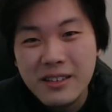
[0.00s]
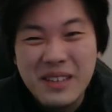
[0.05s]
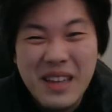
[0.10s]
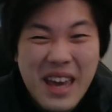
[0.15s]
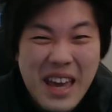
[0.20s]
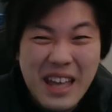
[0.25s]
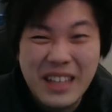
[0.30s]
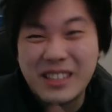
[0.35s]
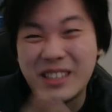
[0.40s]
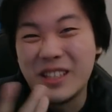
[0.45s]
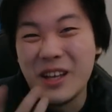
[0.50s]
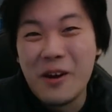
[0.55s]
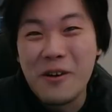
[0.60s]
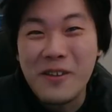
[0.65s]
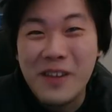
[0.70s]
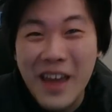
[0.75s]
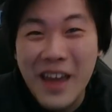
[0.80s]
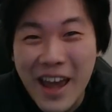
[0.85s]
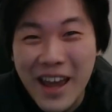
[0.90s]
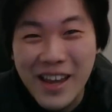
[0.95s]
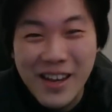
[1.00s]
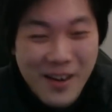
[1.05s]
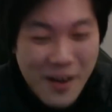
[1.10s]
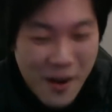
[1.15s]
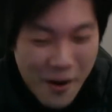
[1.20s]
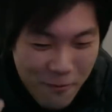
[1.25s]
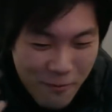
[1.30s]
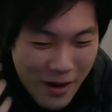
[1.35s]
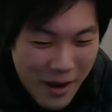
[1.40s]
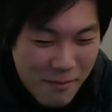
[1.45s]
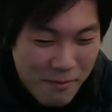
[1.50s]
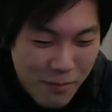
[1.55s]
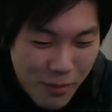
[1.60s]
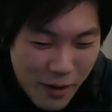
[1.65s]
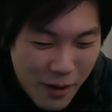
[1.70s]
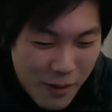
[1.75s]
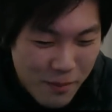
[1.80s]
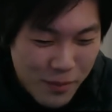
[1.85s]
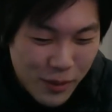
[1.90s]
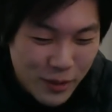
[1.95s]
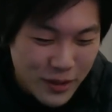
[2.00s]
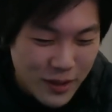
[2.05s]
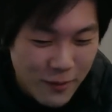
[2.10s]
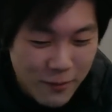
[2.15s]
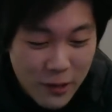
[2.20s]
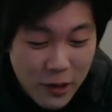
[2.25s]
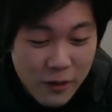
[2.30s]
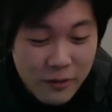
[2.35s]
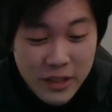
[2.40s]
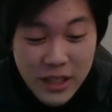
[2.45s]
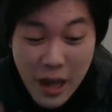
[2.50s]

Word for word: it's okay, you know, friend point pulls evolvers.